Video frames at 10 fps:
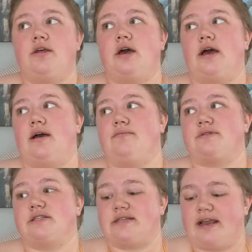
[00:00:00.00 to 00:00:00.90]

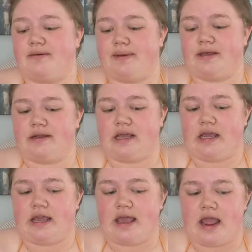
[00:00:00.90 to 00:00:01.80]

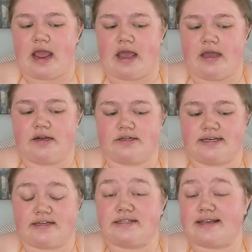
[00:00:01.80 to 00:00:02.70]
sustainability and
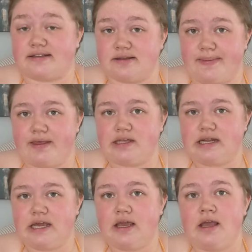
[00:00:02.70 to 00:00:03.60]

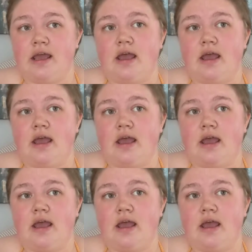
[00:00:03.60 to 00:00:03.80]
accessibility.